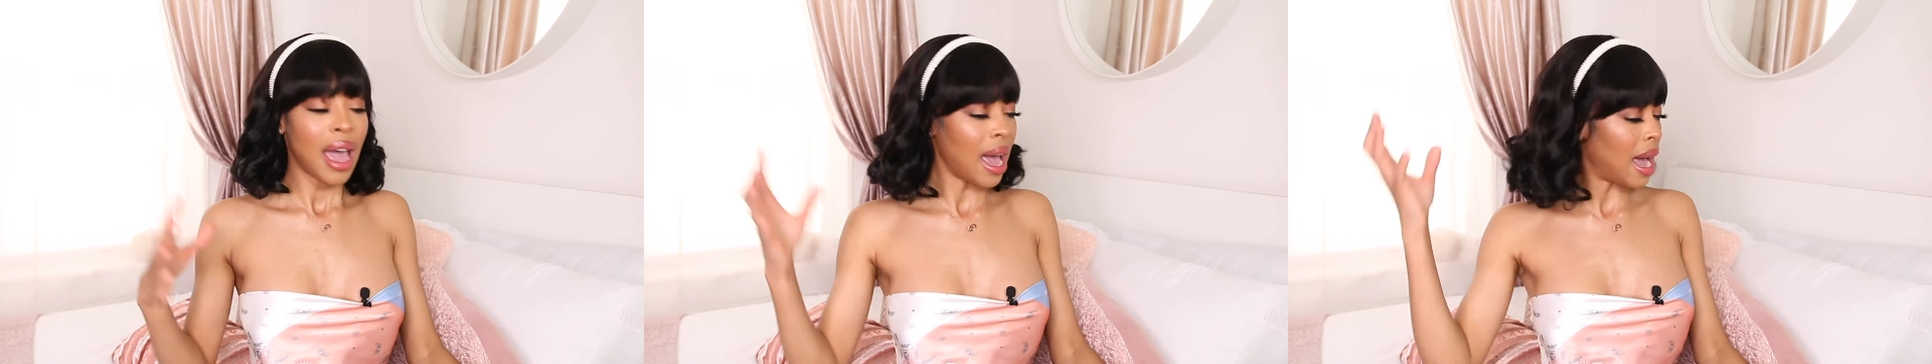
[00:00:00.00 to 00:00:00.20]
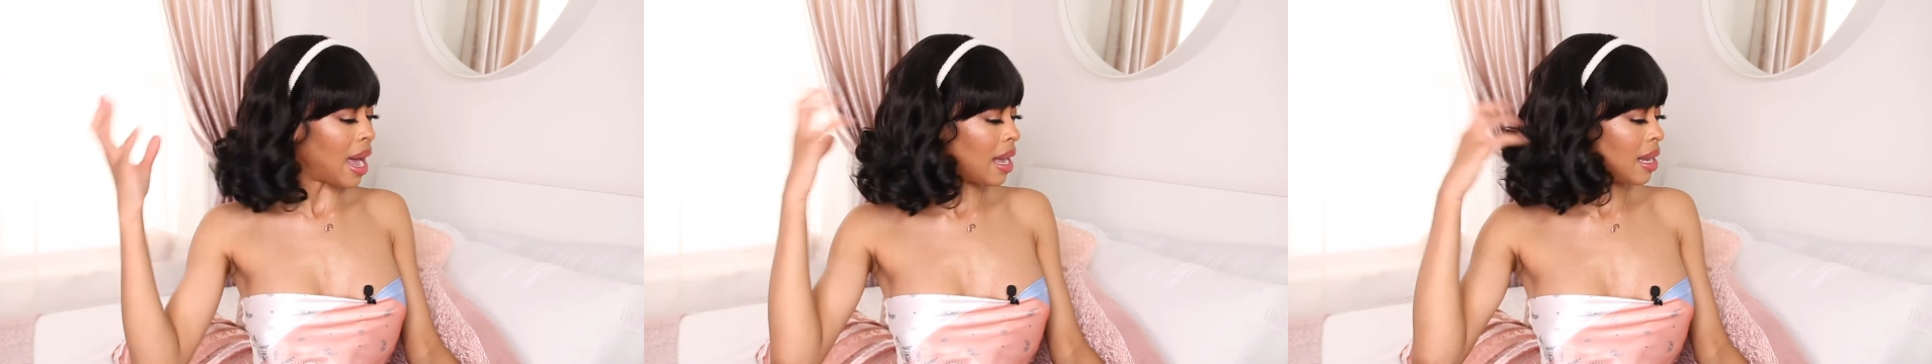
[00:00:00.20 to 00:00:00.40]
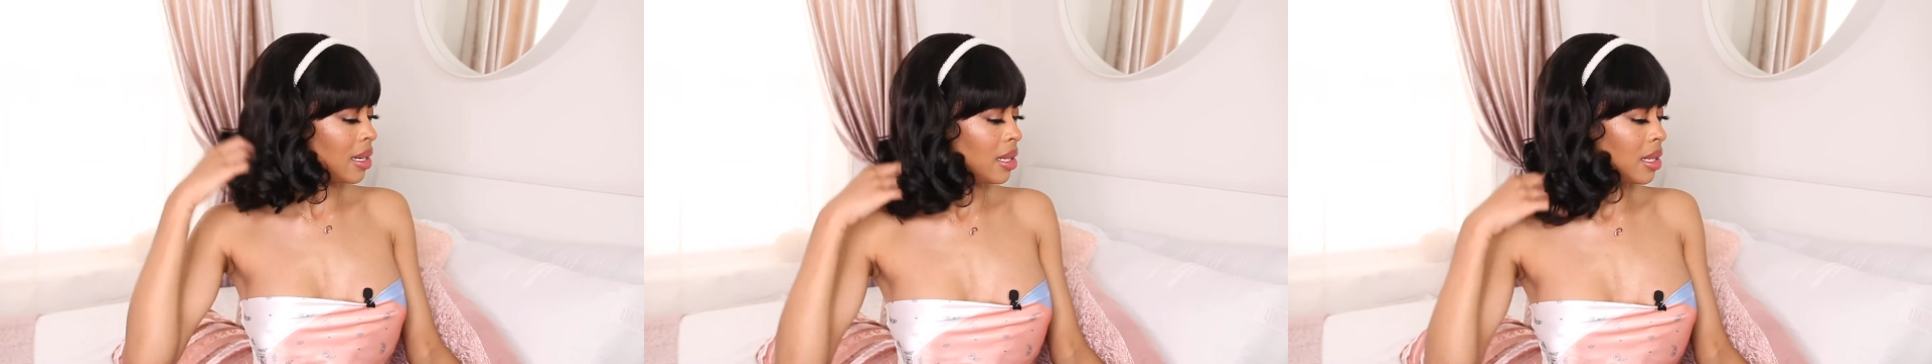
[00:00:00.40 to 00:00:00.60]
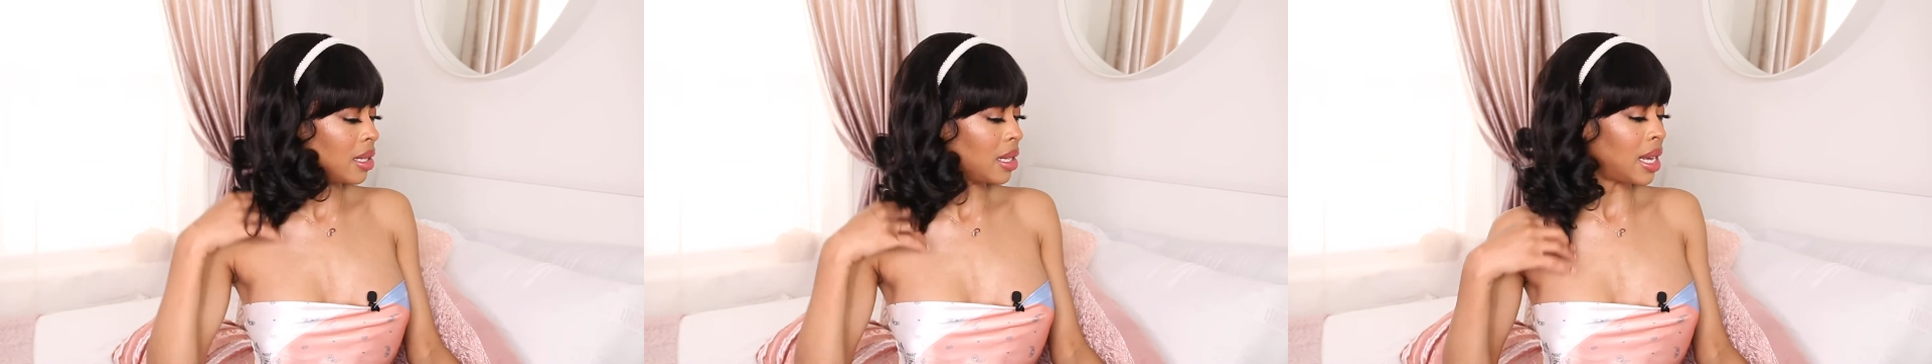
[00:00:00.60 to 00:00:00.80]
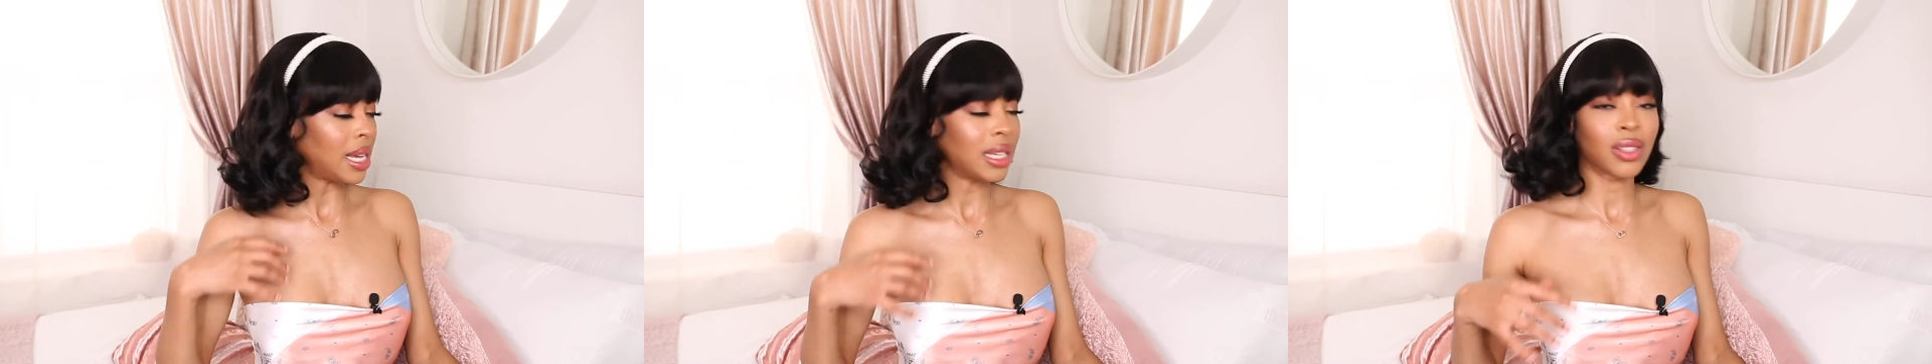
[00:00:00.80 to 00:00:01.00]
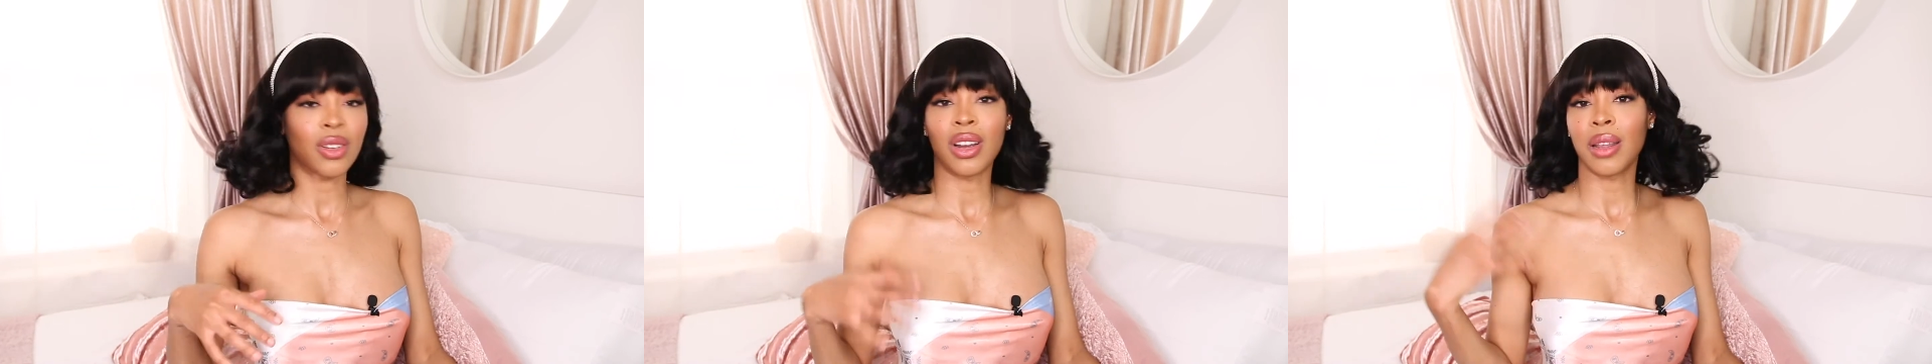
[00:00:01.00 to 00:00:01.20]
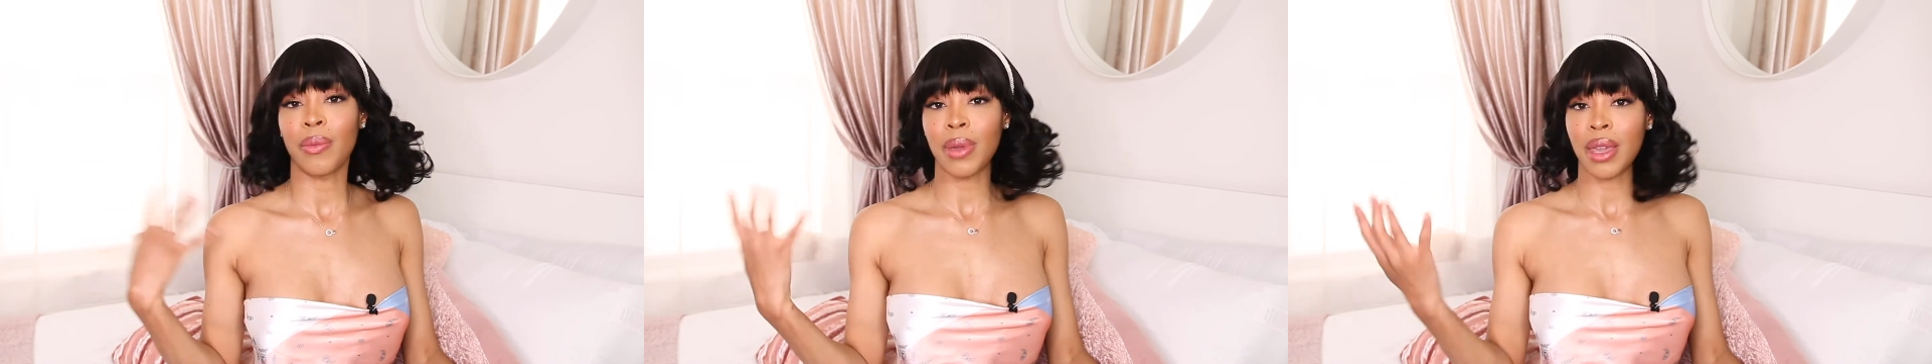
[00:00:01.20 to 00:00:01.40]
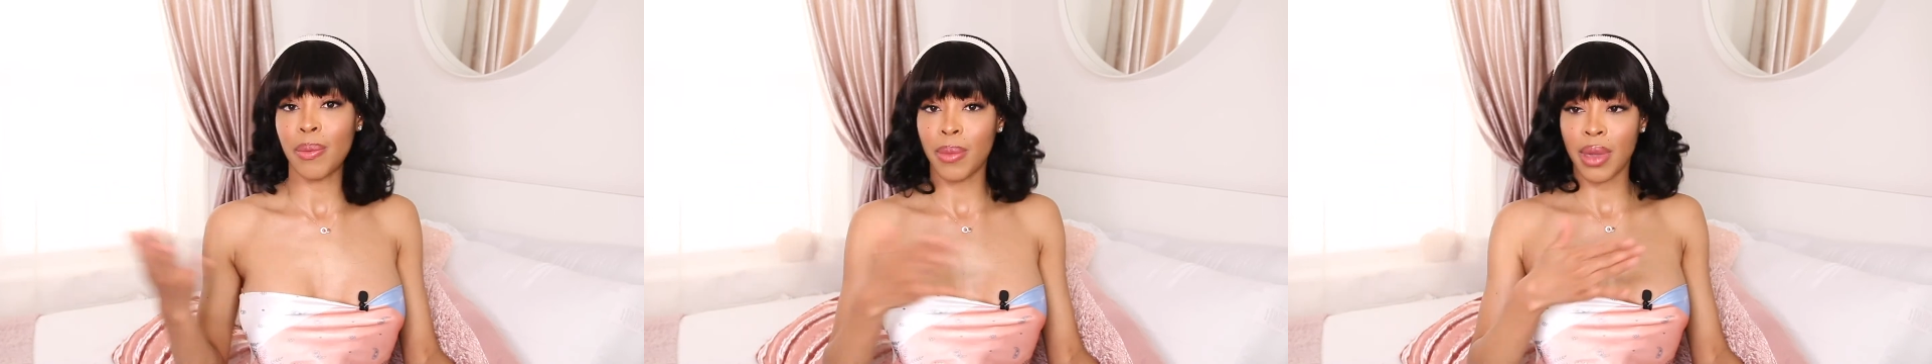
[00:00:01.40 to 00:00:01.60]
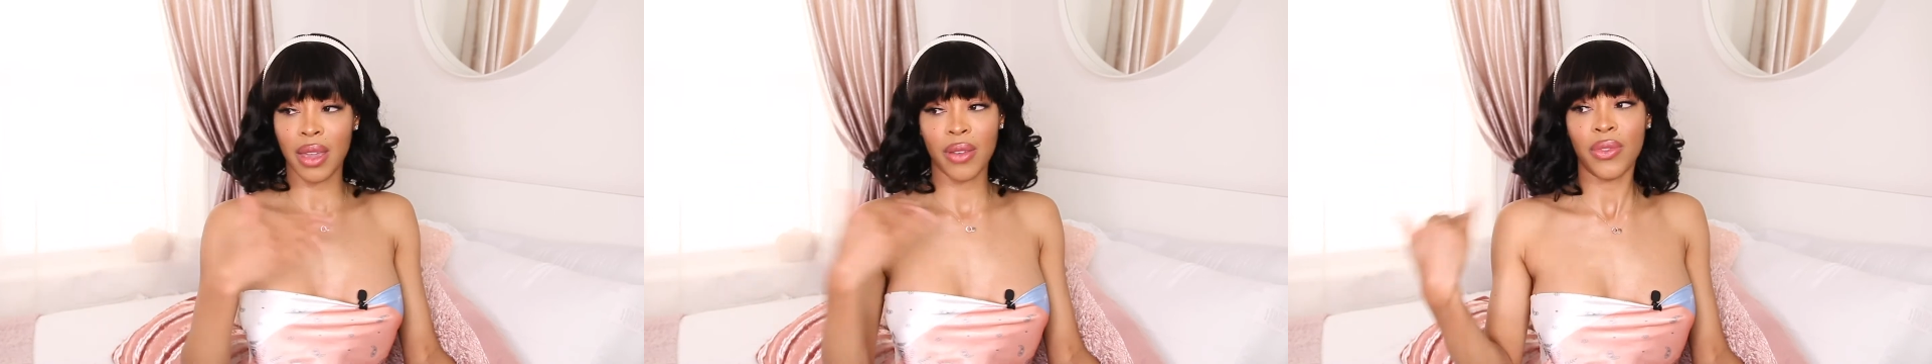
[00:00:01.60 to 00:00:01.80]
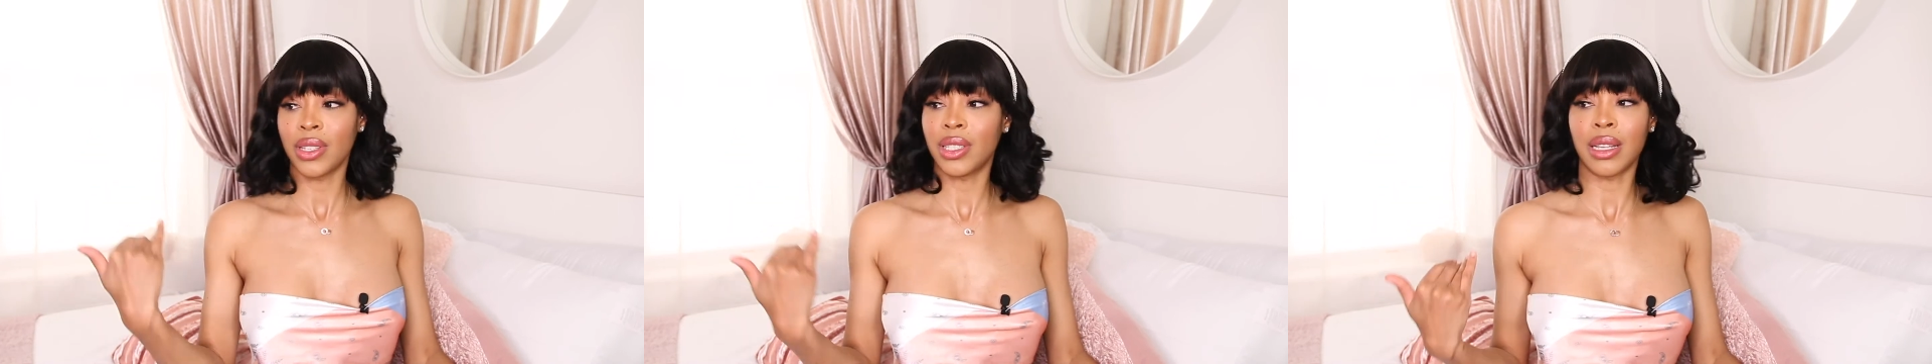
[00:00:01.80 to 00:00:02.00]
and it's gonna be me
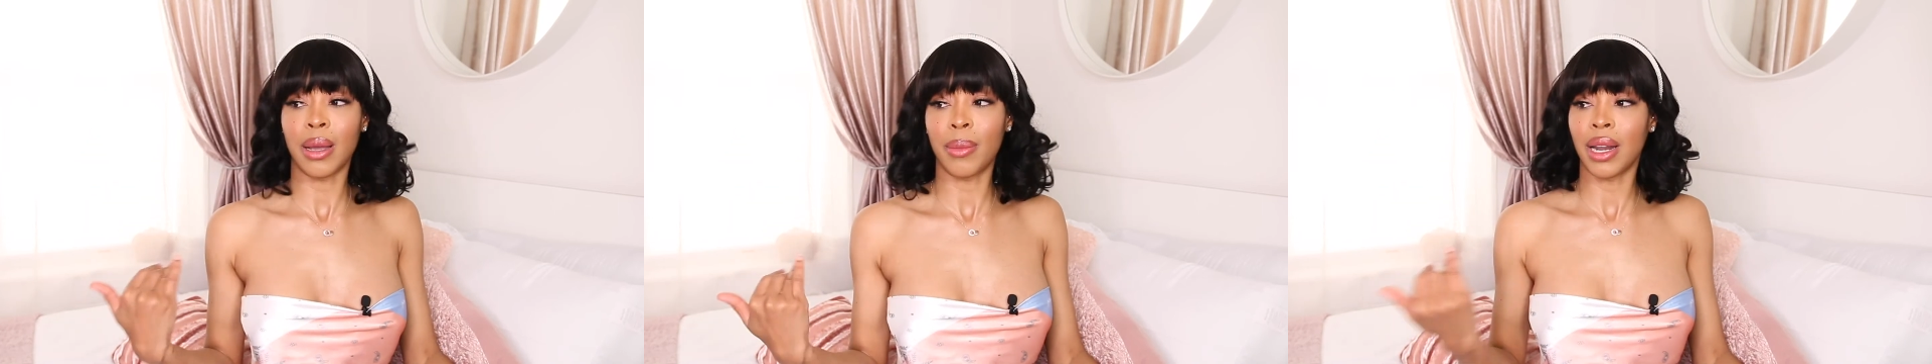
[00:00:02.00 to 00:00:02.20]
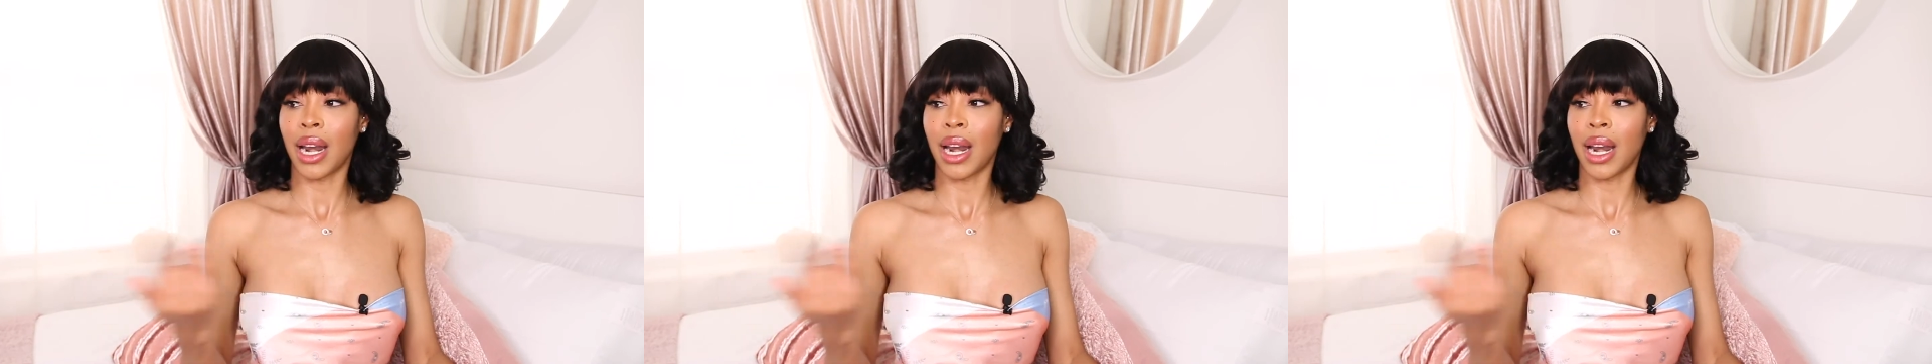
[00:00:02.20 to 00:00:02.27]
for summer.